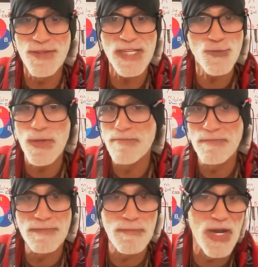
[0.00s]
that's
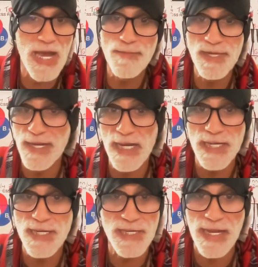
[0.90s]
when my happy
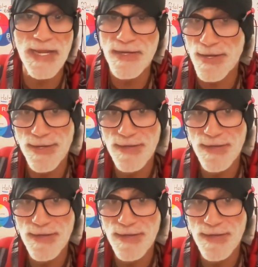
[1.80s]
days ended.